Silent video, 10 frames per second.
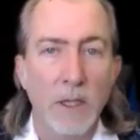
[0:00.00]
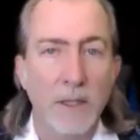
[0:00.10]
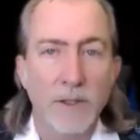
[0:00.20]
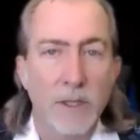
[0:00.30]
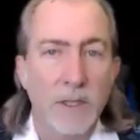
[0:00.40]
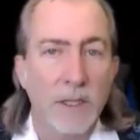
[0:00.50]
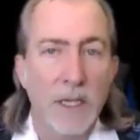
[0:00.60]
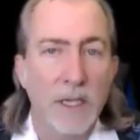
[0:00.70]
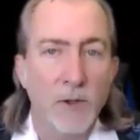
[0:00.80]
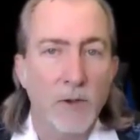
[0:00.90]
That's just the
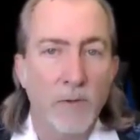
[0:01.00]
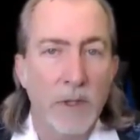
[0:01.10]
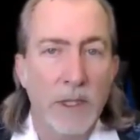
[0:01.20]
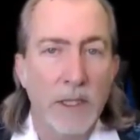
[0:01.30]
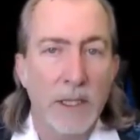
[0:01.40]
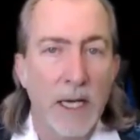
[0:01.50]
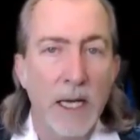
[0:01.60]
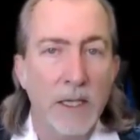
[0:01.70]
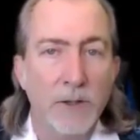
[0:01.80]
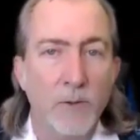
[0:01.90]
nature of what it
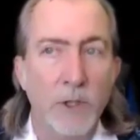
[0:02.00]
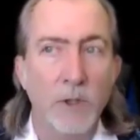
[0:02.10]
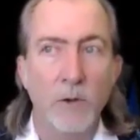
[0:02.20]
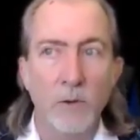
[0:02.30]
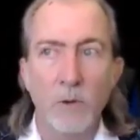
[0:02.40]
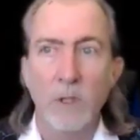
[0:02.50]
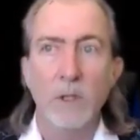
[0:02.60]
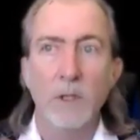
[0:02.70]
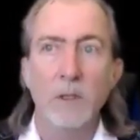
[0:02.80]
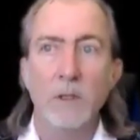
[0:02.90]
does. When you
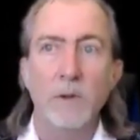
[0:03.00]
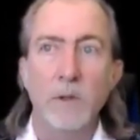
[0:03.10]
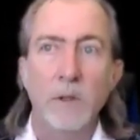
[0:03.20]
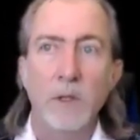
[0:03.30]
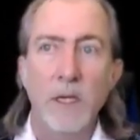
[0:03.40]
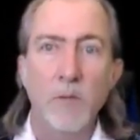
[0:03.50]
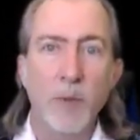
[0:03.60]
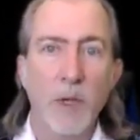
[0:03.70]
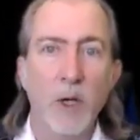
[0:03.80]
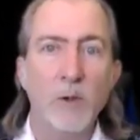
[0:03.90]

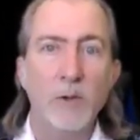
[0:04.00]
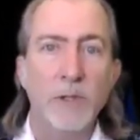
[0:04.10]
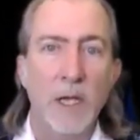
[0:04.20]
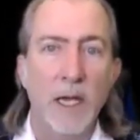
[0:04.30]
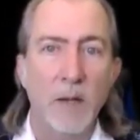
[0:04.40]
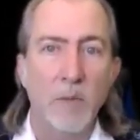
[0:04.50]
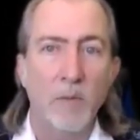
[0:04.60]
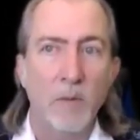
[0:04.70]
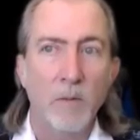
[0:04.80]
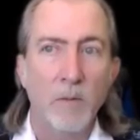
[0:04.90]
impose
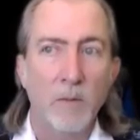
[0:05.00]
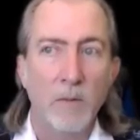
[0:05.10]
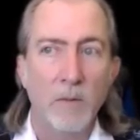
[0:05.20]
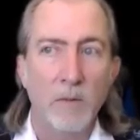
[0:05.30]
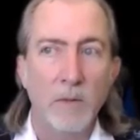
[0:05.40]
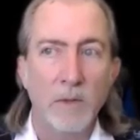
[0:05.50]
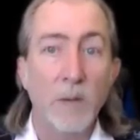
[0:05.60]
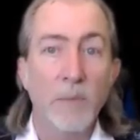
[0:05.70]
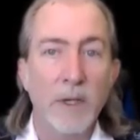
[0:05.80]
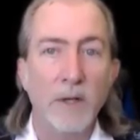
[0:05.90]

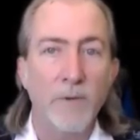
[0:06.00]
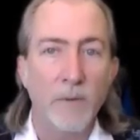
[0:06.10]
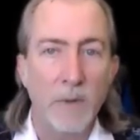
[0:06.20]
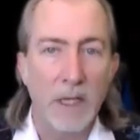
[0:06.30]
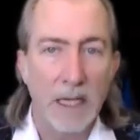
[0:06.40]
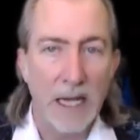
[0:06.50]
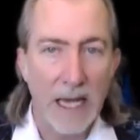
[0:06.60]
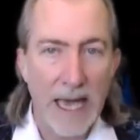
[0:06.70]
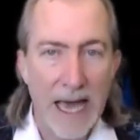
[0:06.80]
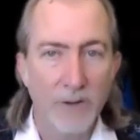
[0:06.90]
something from the
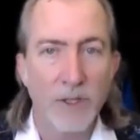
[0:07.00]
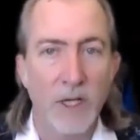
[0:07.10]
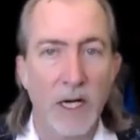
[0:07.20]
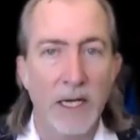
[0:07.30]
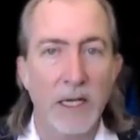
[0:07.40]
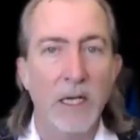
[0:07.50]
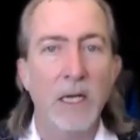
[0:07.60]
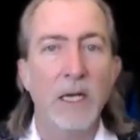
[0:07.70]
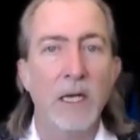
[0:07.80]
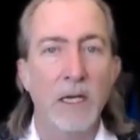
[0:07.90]
outside,
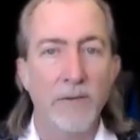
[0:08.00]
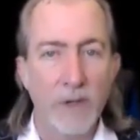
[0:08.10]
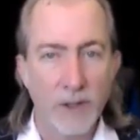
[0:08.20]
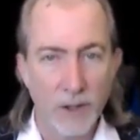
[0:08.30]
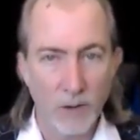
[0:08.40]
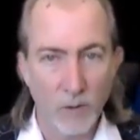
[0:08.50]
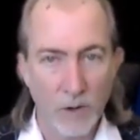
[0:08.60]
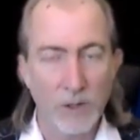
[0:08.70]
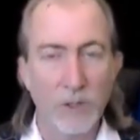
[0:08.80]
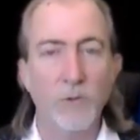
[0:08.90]
it eventually
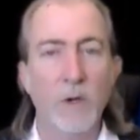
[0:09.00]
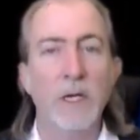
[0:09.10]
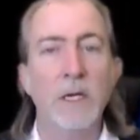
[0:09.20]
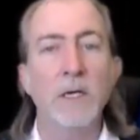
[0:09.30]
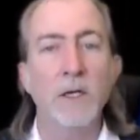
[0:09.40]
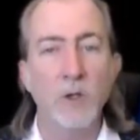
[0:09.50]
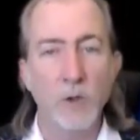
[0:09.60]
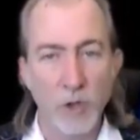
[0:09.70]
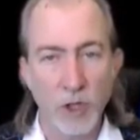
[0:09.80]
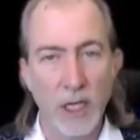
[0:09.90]
works its way in and
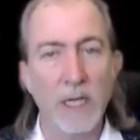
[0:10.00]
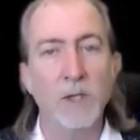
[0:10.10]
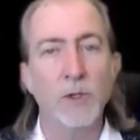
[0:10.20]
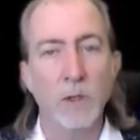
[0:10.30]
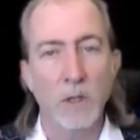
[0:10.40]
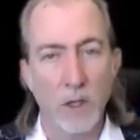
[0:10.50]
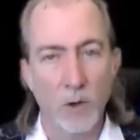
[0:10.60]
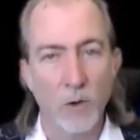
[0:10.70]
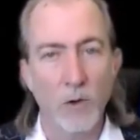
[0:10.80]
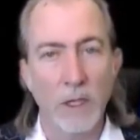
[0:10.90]
you change
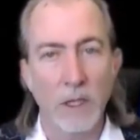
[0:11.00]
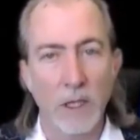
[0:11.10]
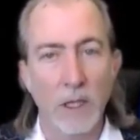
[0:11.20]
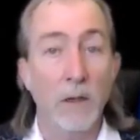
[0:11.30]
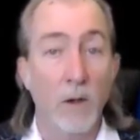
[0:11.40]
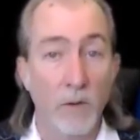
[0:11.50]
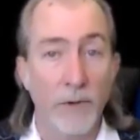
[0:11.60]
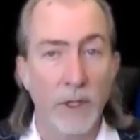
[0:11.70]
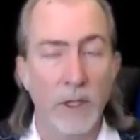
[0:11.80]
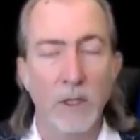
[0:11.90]
accordingly,
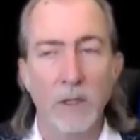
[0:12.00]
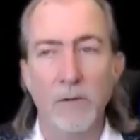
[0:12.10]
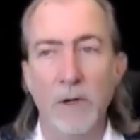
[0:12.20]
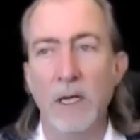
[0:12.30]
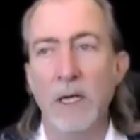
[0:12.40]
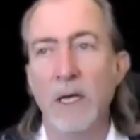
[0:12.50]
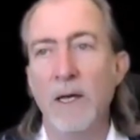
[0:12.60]
hopefully, right?